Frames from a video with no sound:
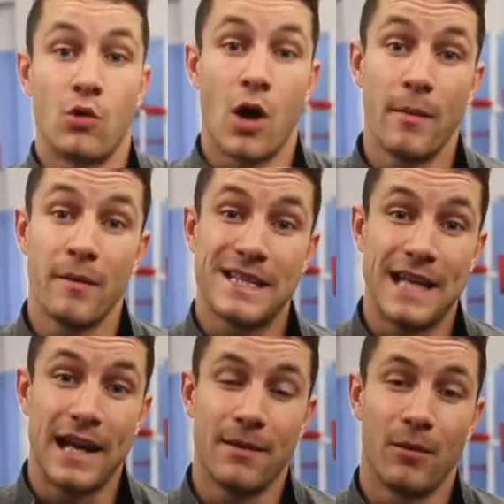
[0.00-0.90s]
So common
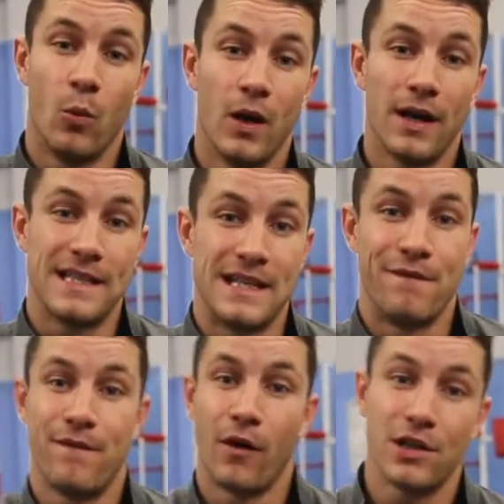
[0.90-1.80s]
mistake number 1, I see
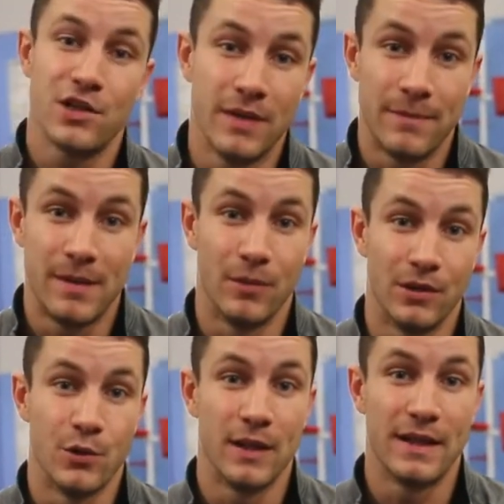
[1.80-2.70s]
far too many people
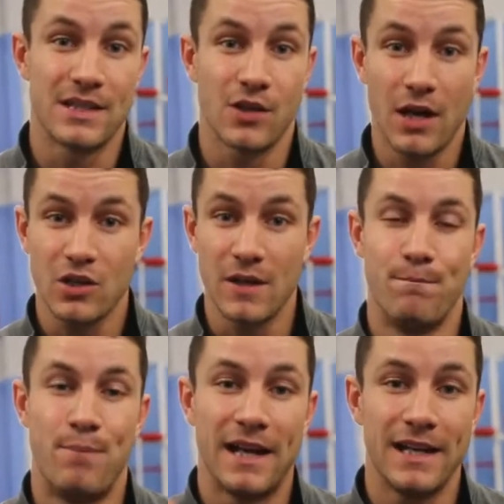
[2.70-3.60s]
doing this. They're actually
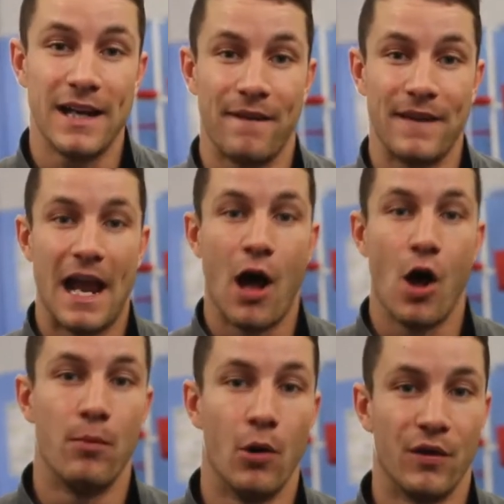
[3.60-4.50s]
bending at the
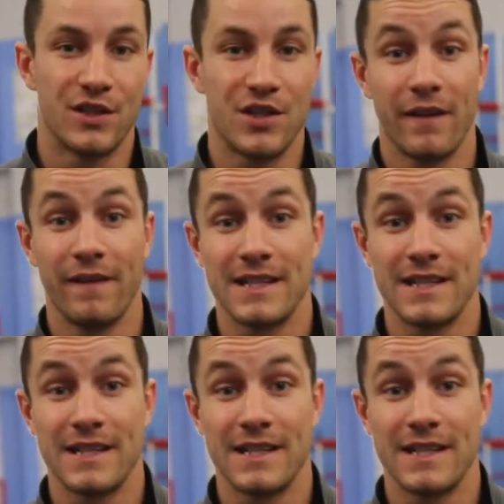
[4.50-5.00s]
elbow. They're turning